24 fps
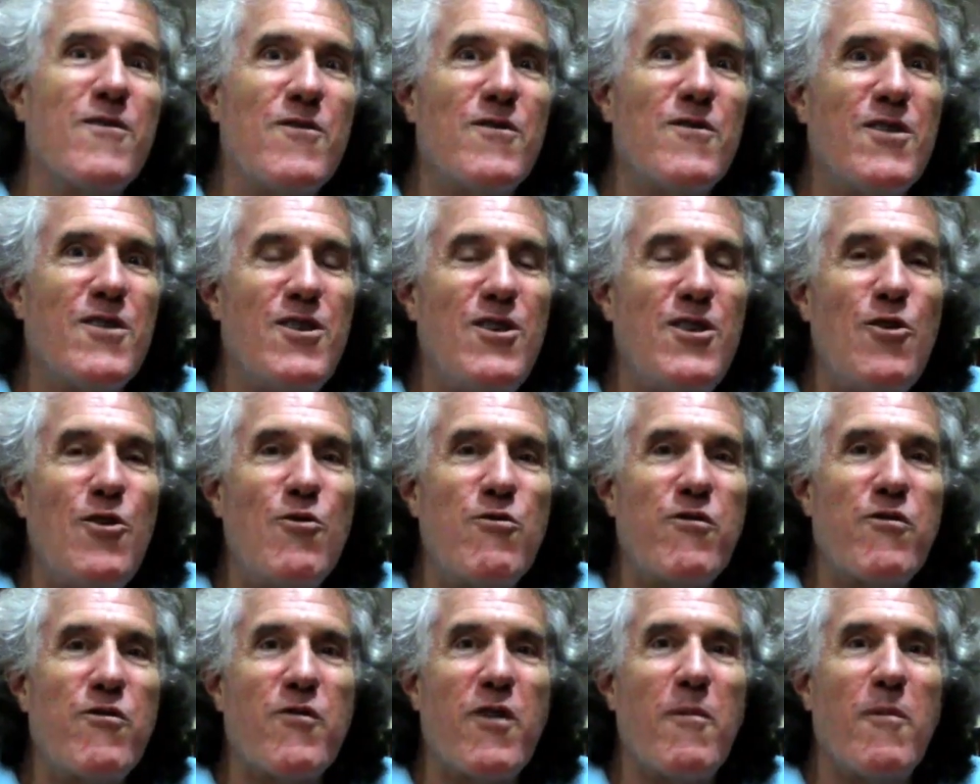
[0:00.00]
youth
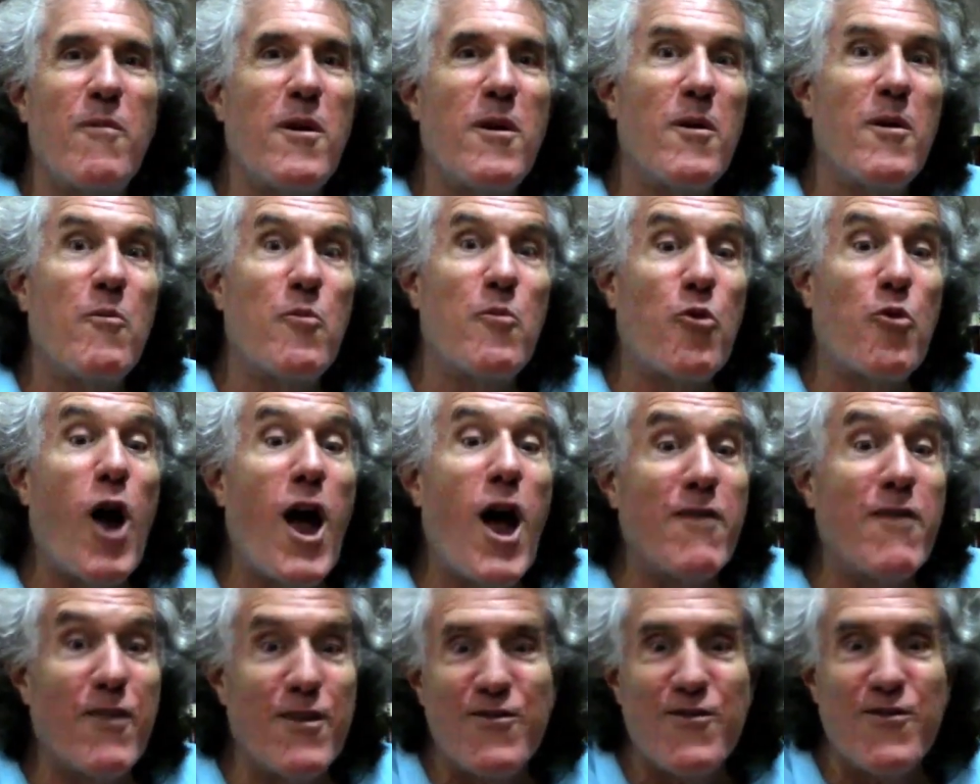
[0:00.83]
from
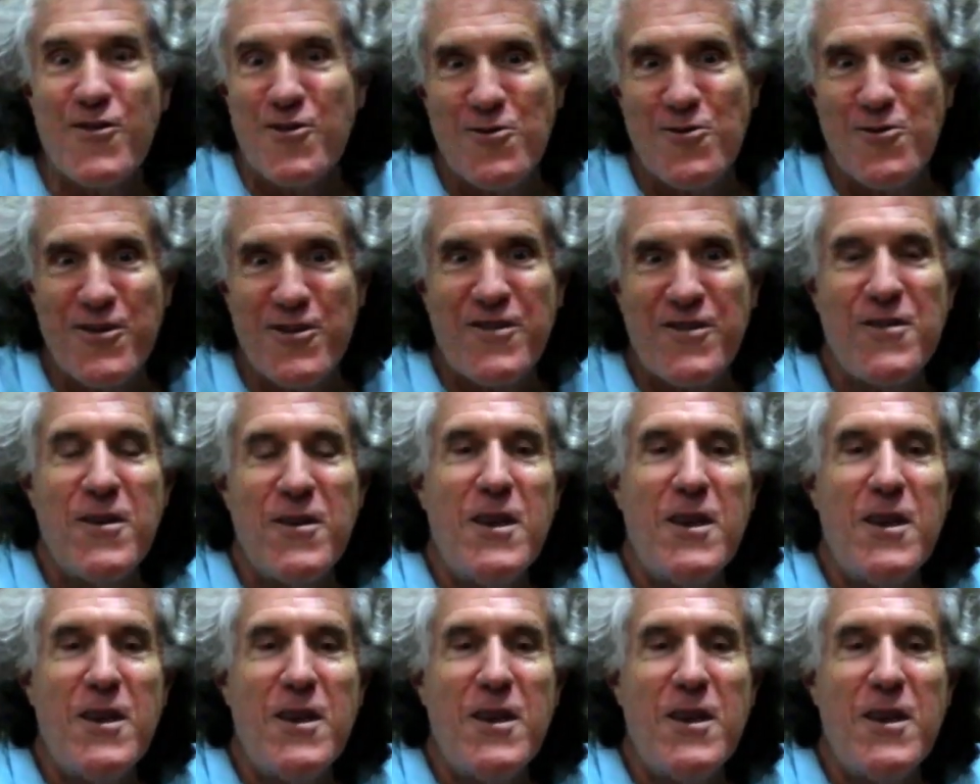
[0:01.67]
private schools.